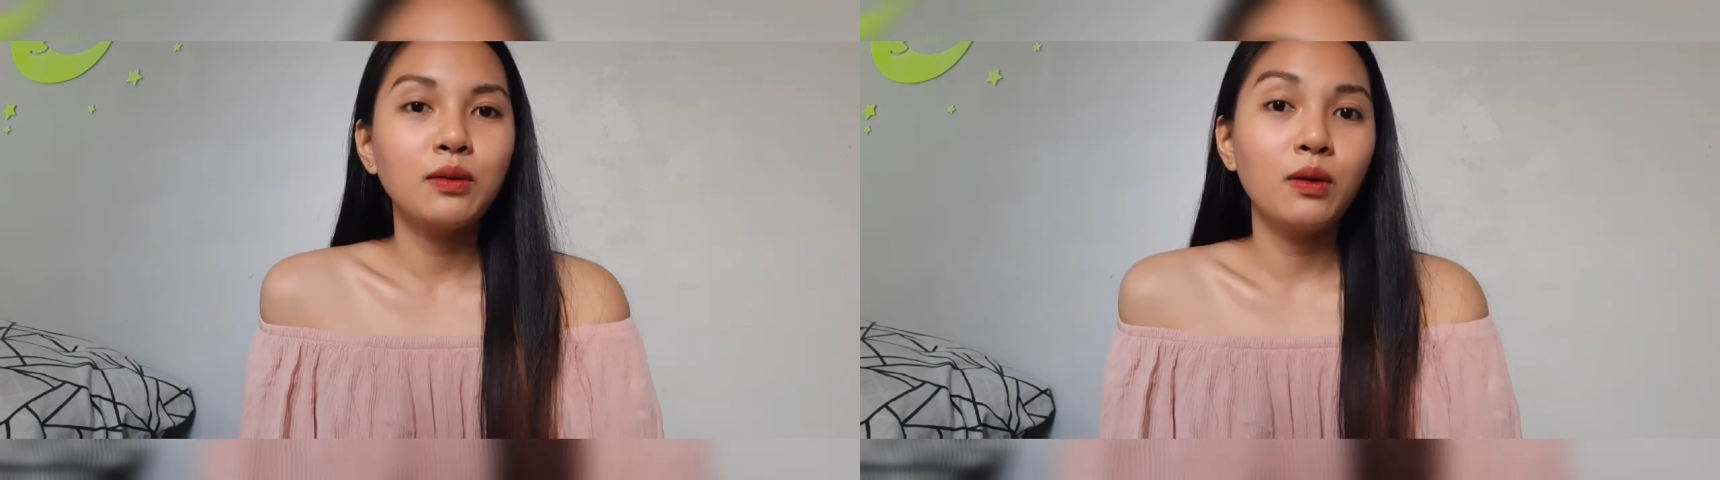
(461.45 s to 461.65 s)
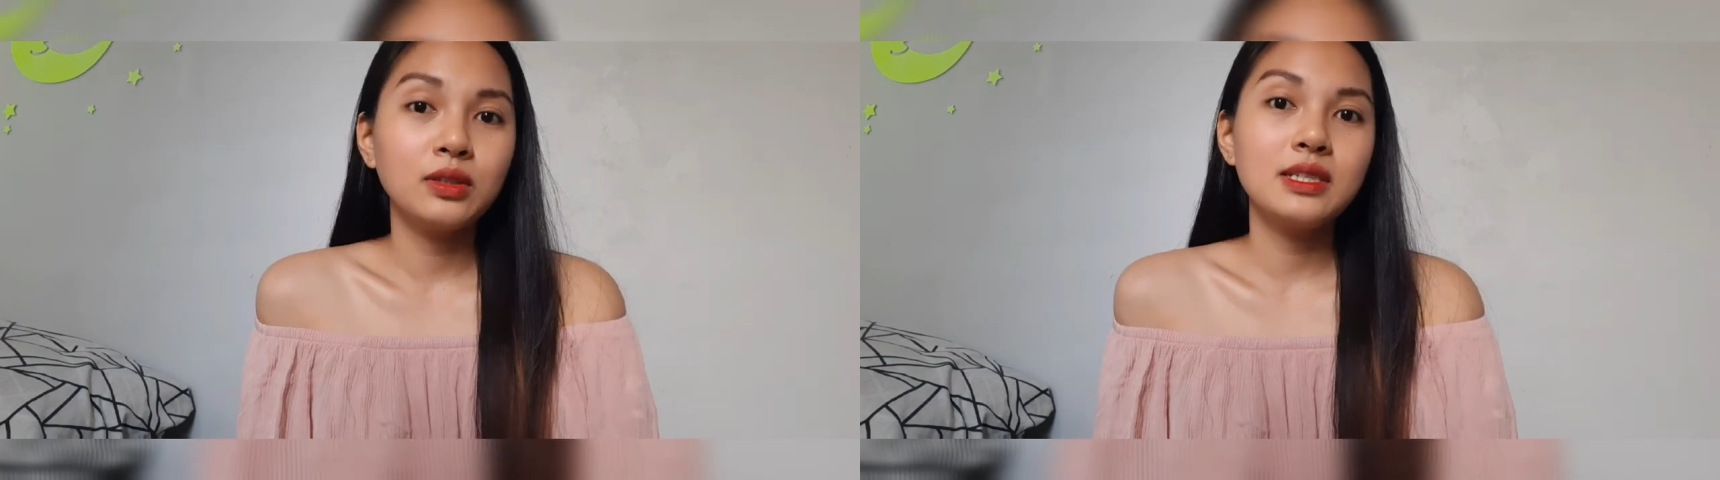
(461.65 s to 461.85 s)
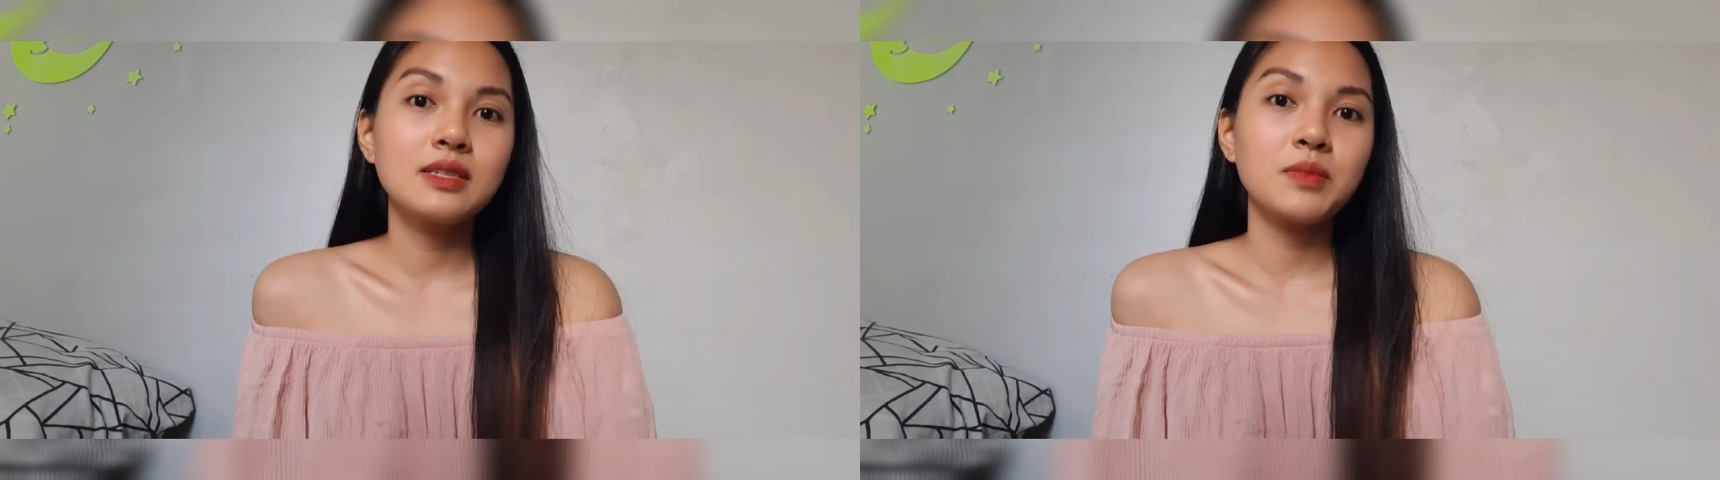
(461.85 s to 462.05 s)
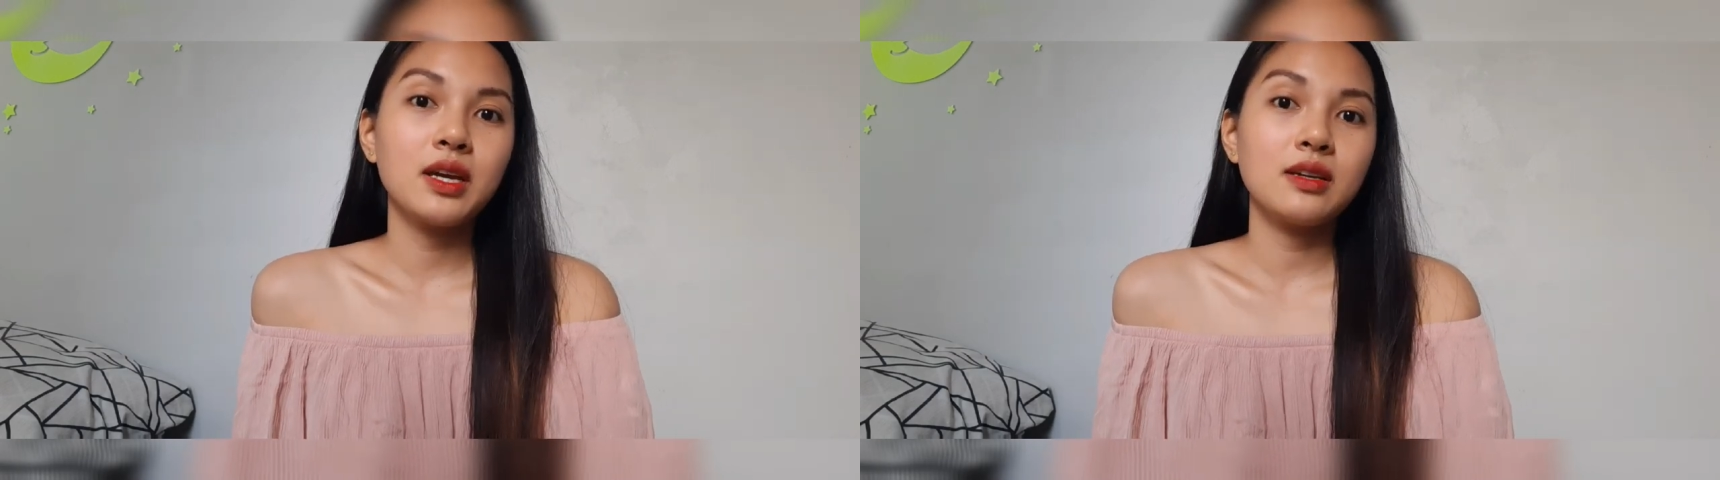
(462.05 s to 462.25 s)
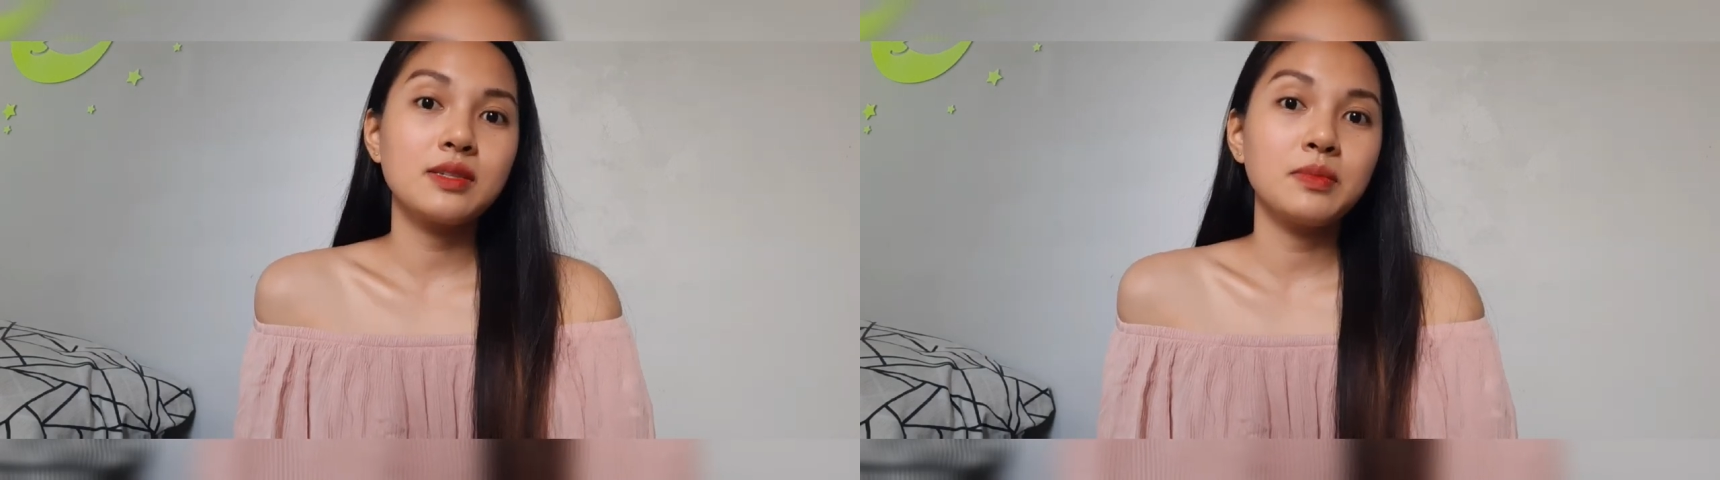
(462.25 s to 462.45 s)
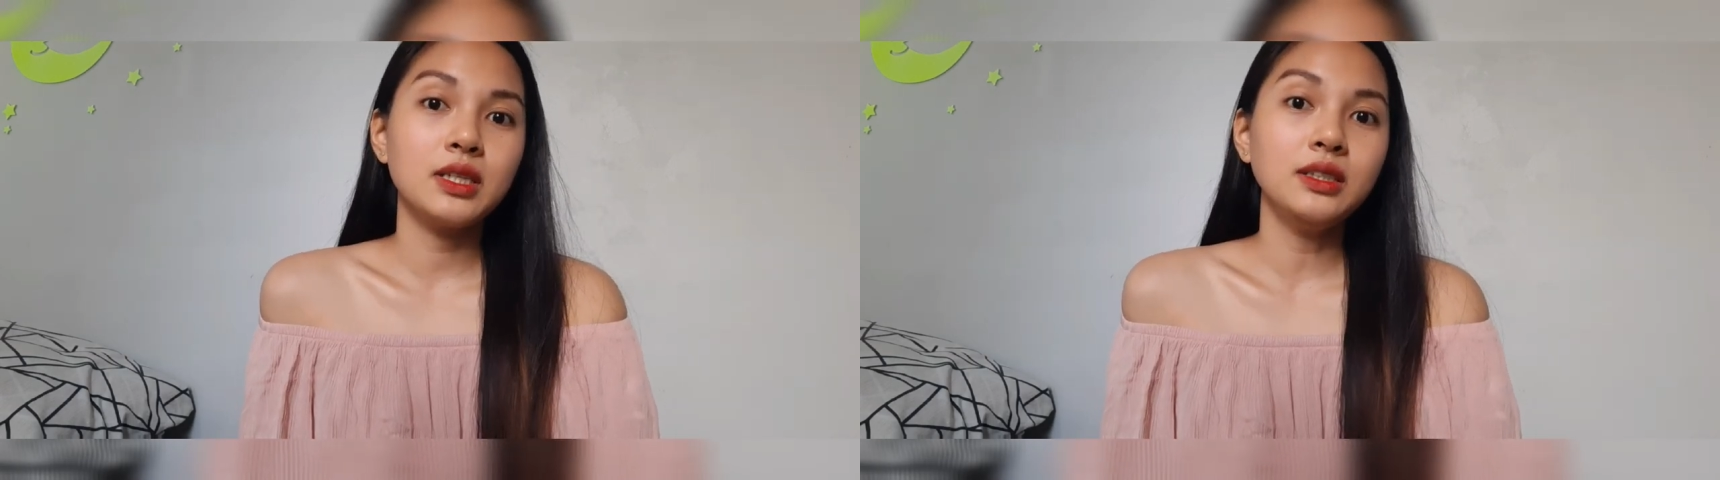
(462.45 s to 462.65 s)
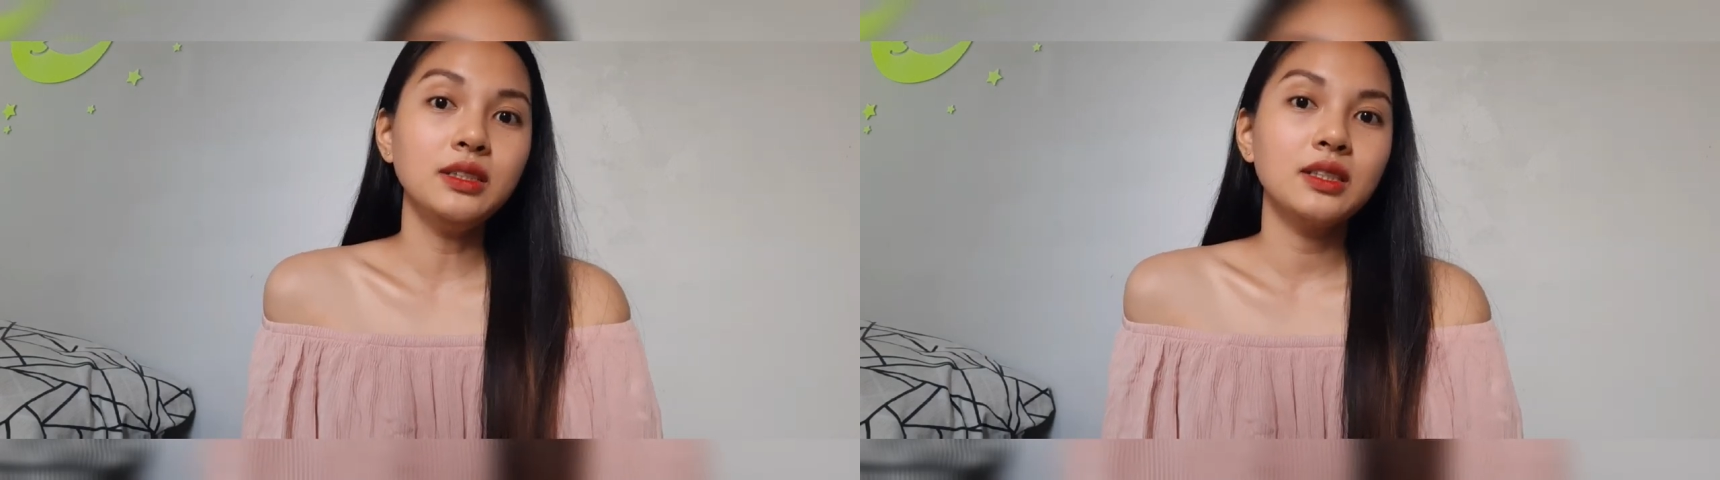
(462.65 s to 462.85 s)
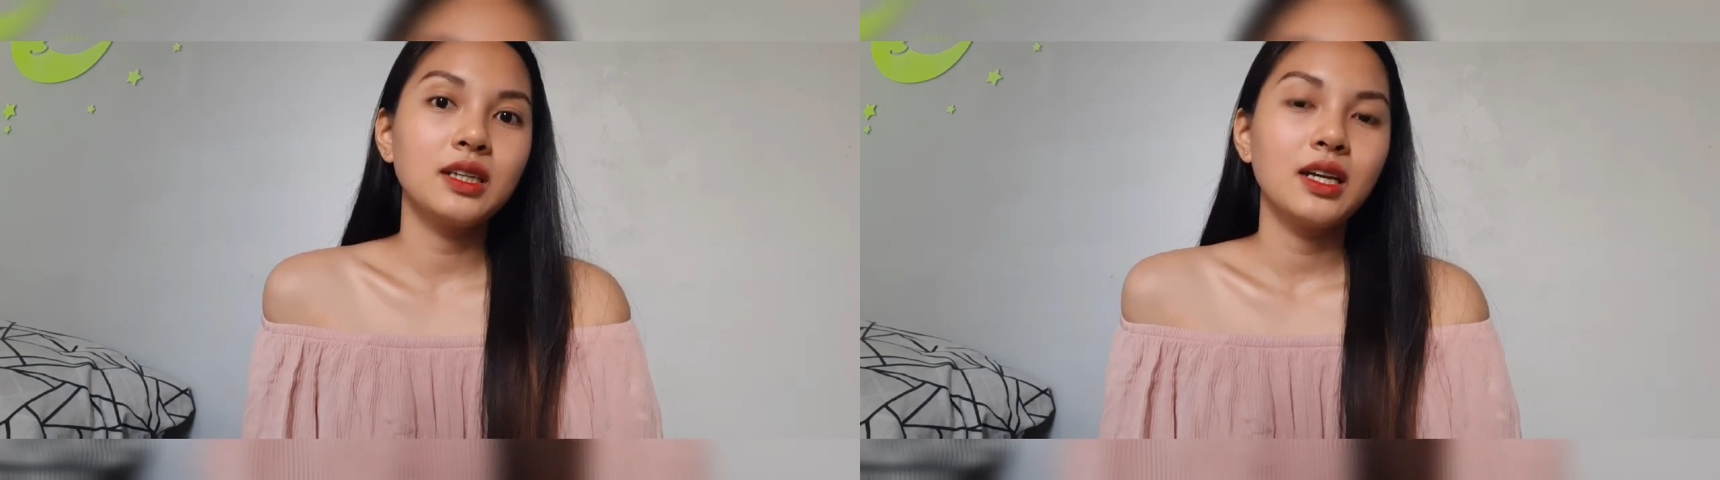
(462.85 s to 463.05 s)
old is my husband?